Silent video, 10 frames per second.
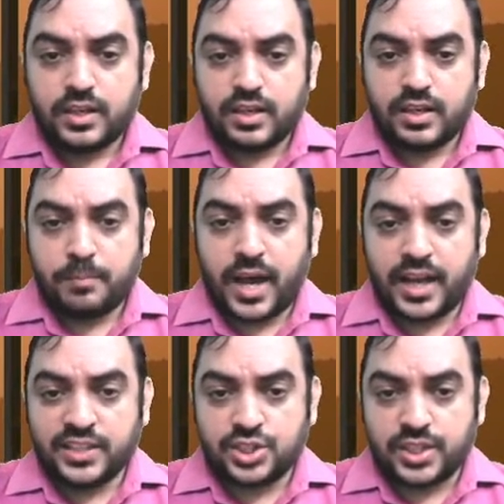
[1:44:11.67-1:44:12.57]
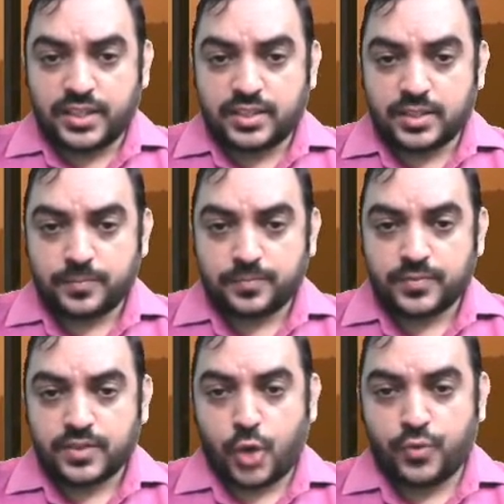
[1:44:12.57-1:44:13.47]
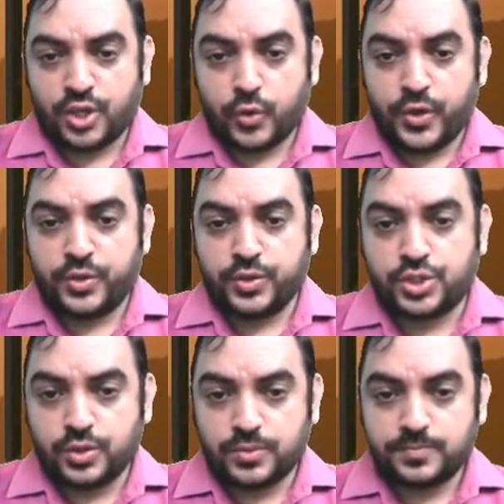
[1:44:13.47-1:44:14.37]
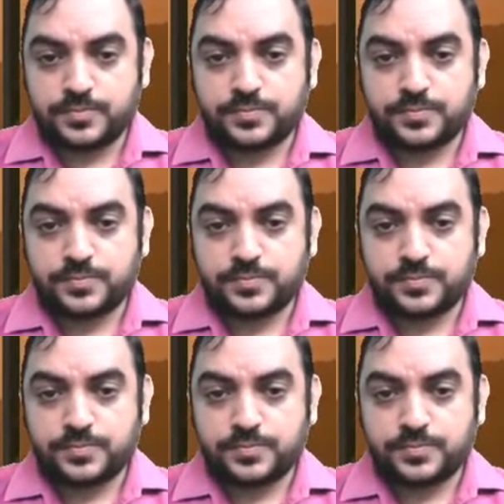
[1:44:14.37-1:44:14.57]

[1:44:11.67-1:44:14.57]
Uh, balance sheet, how we are going to show?